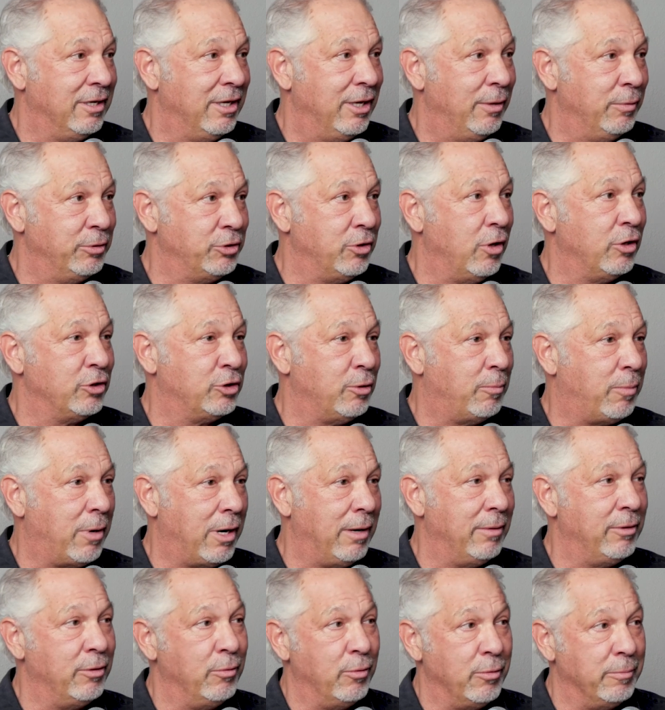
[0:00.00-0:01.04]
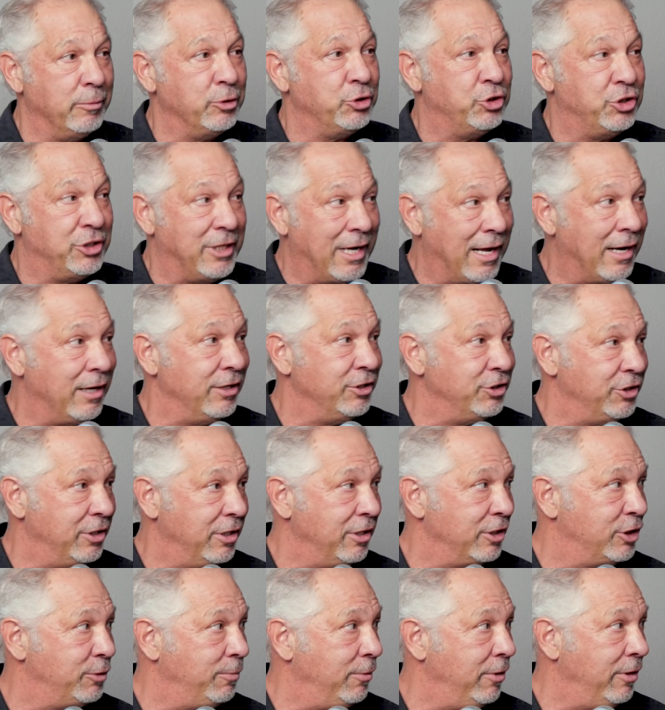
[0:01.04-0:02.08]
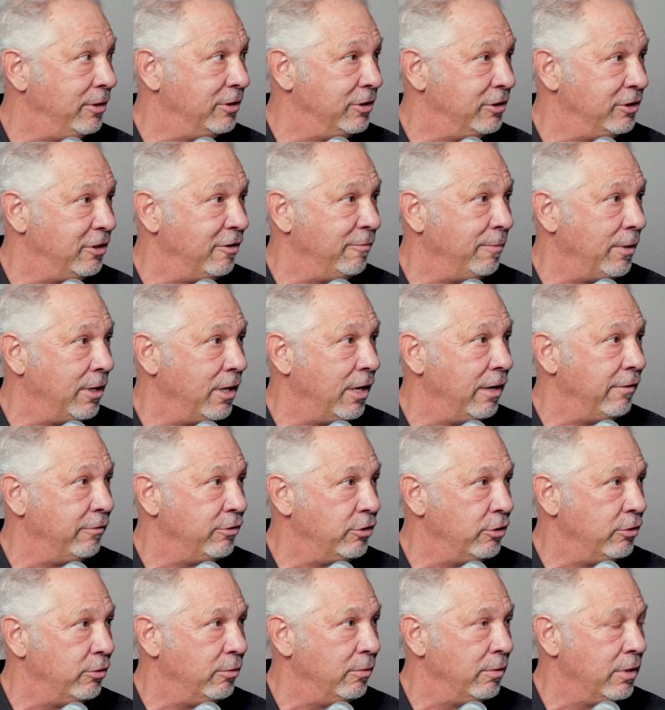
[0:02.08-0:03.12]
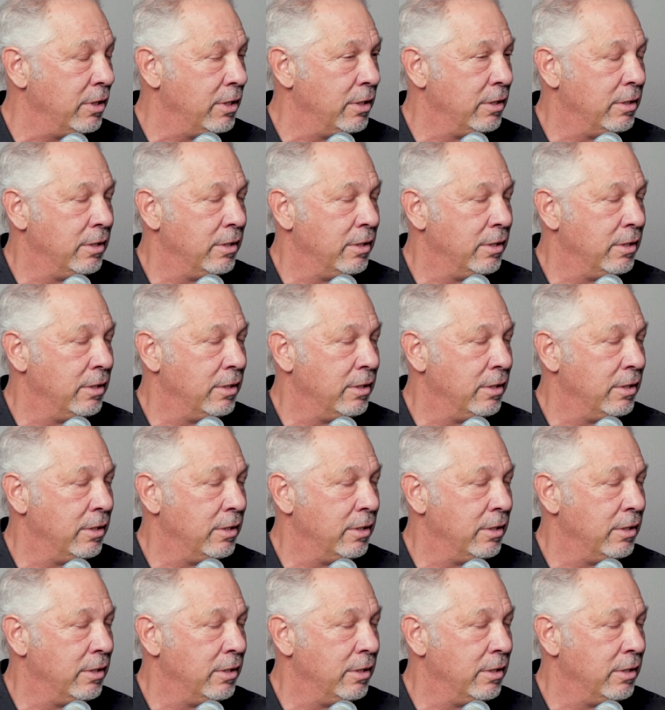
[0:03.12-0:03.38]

It was also probably one of the most challenging experiences of my life too.